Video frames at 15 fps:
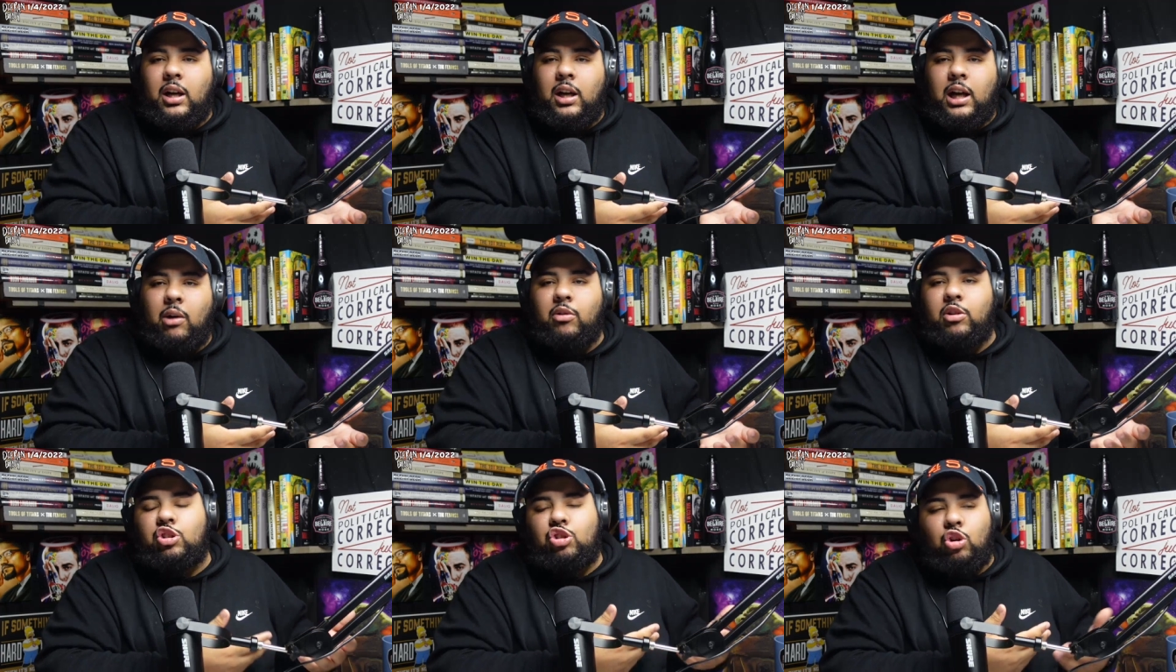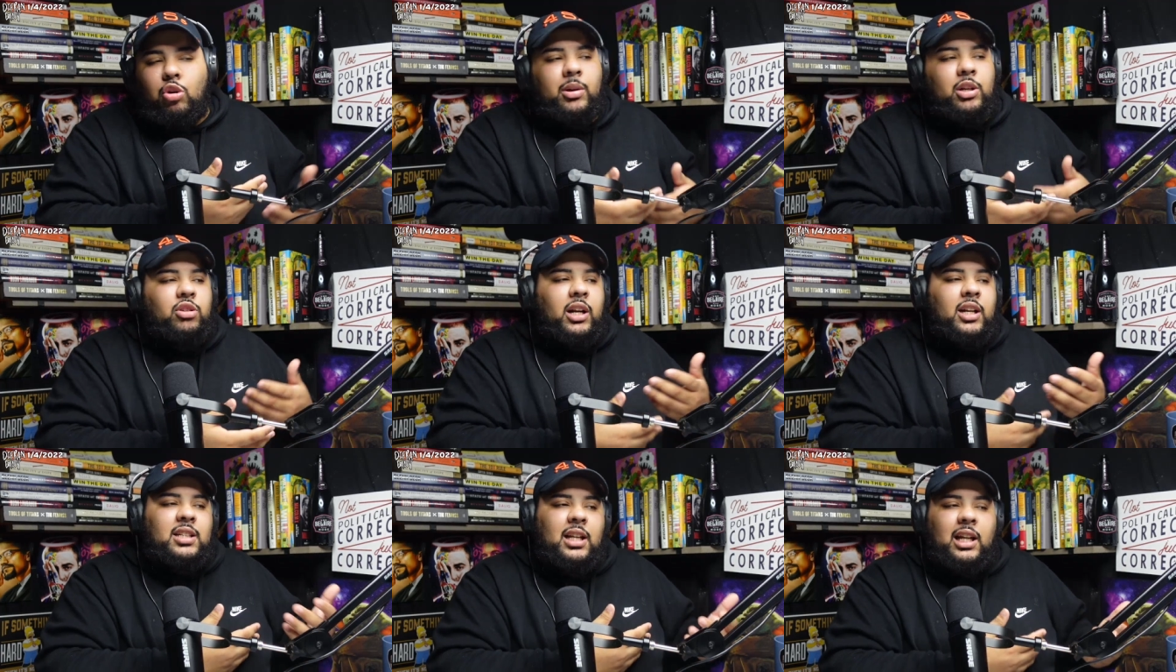I would assume they're
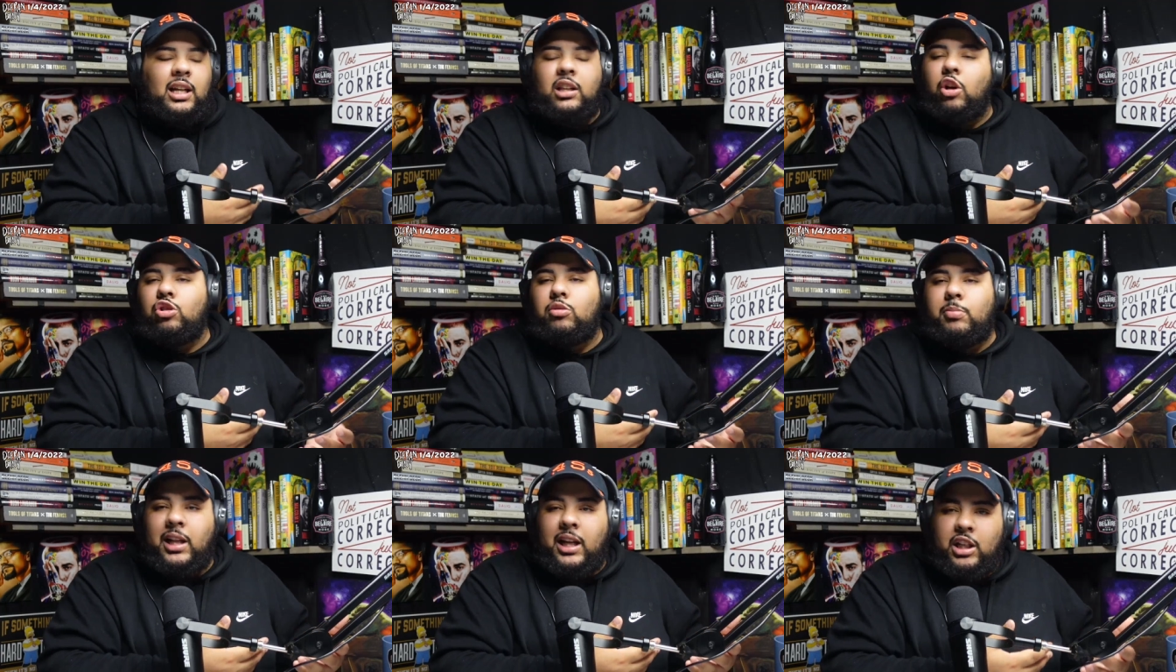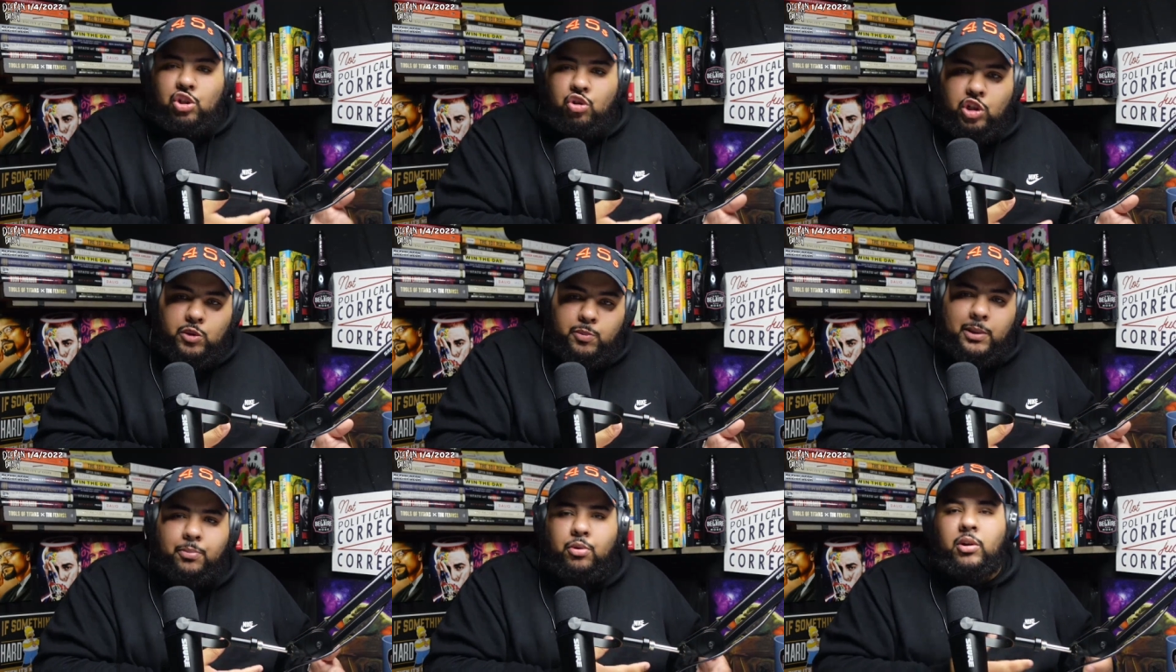trying to say like those would be like Jewish
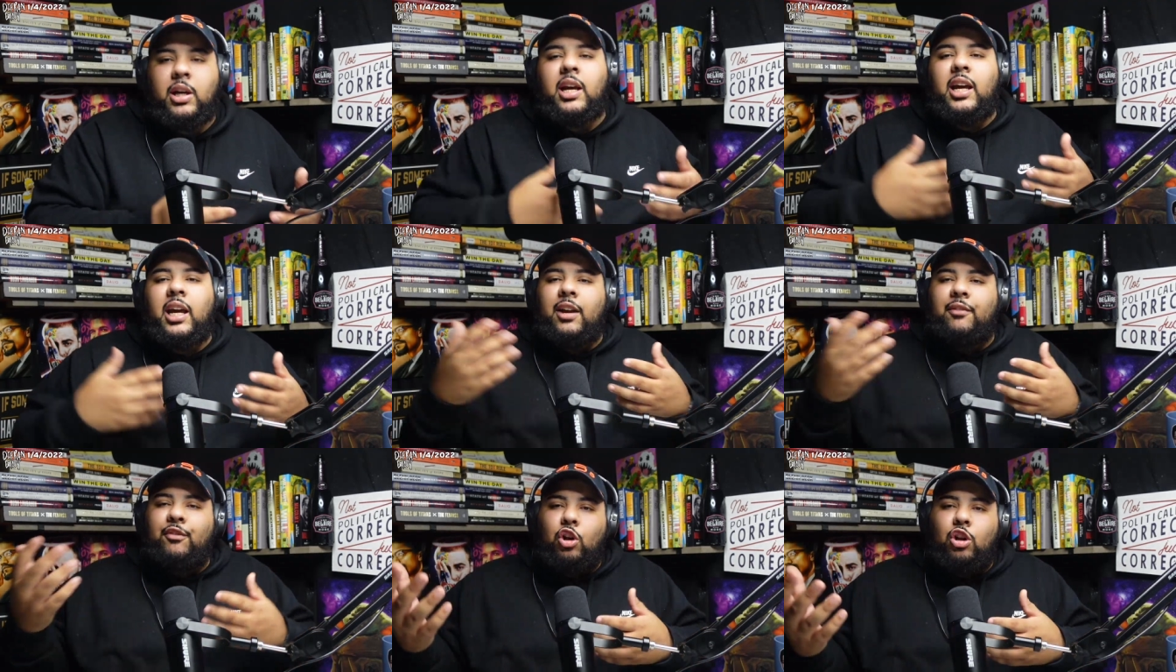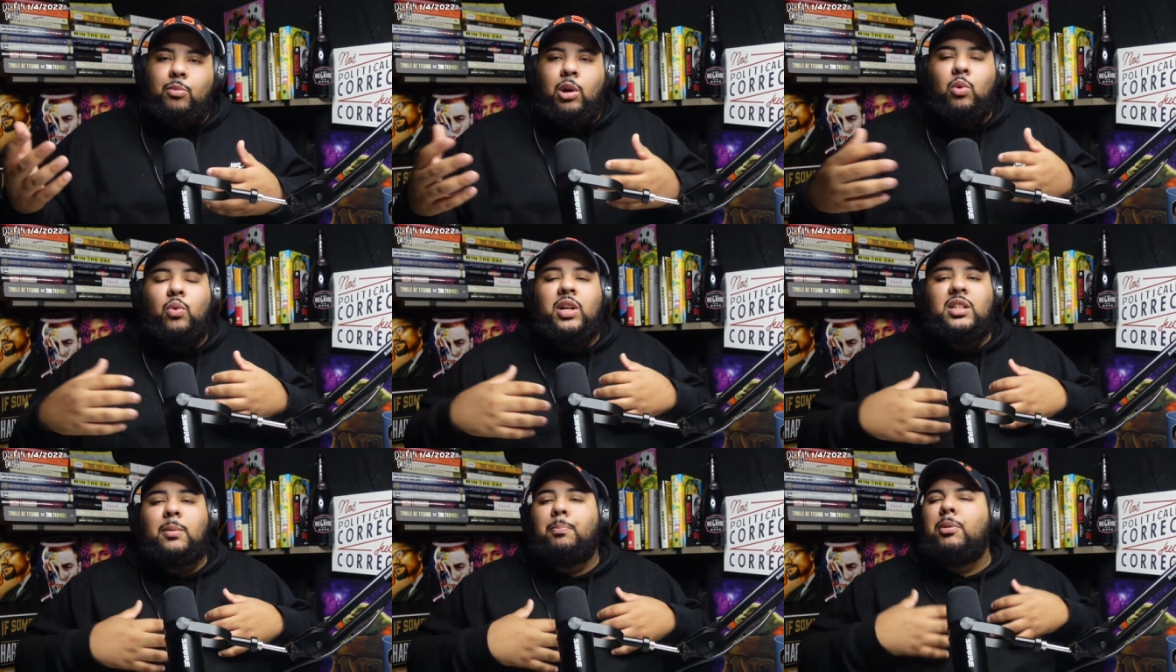people, and Voldemort
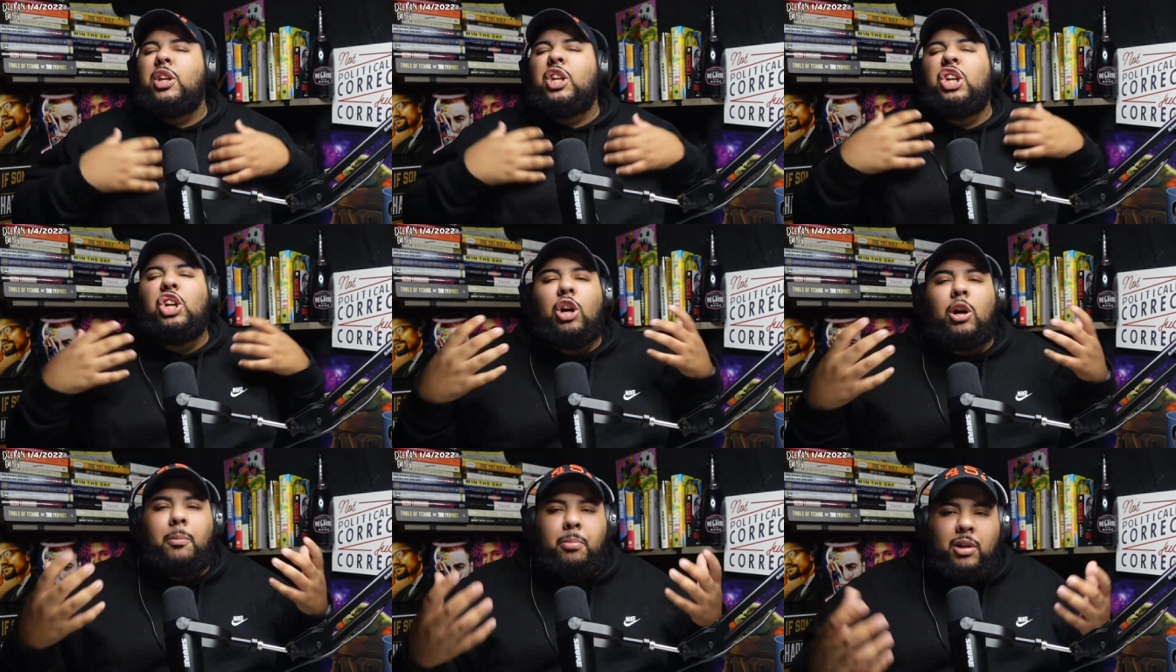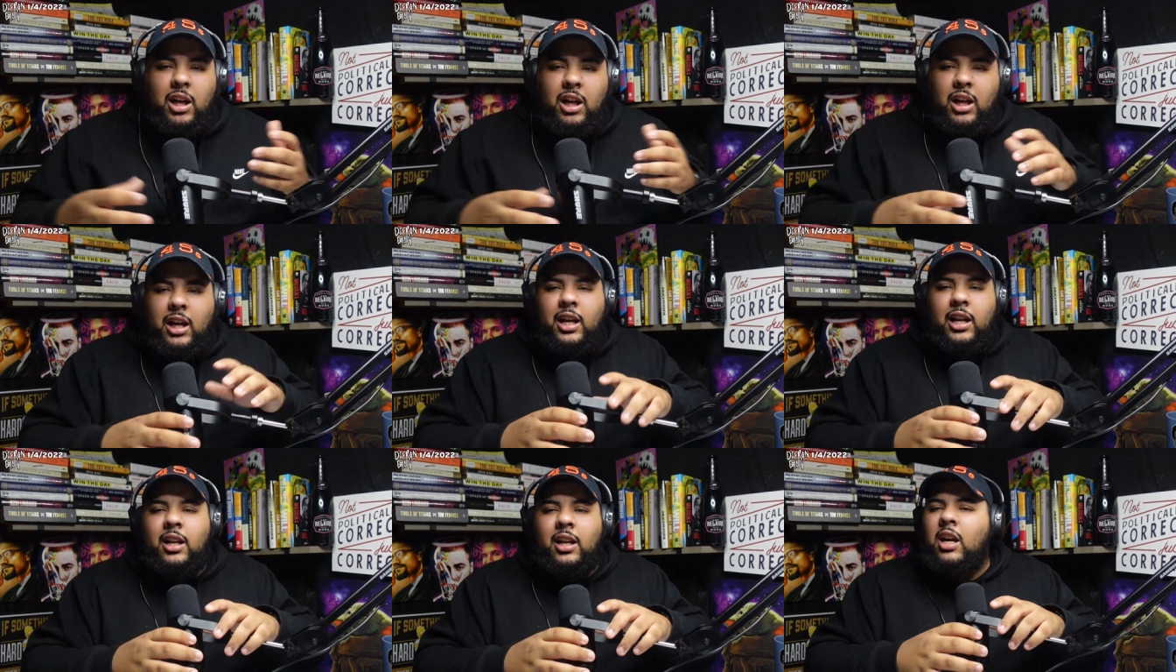was a pure
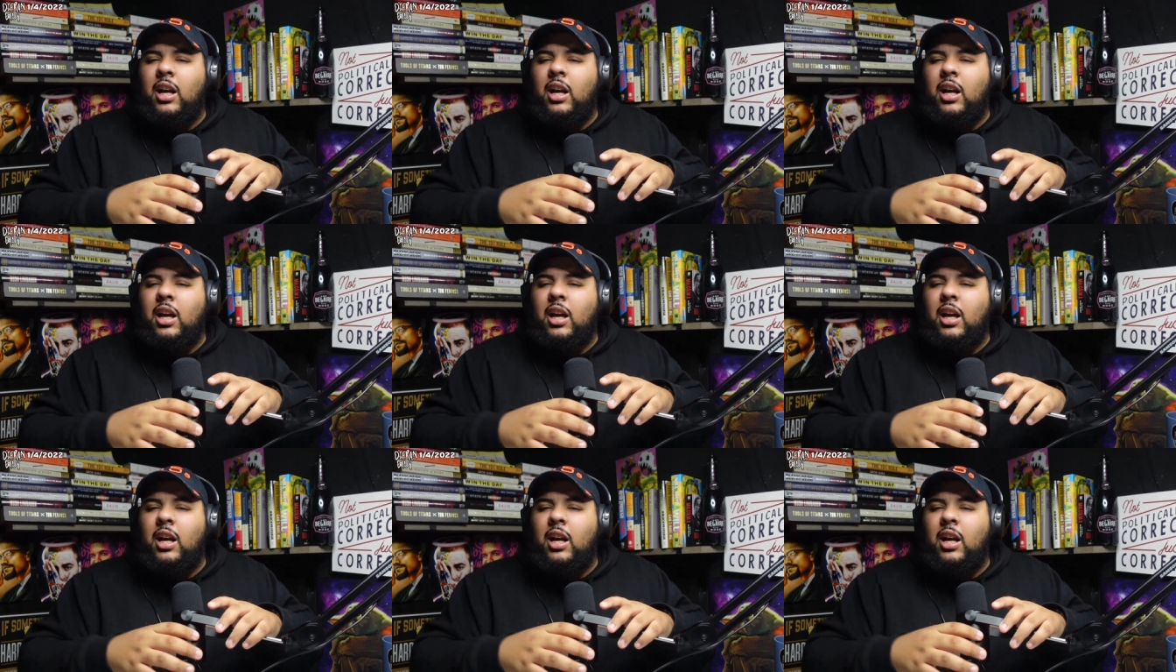blood.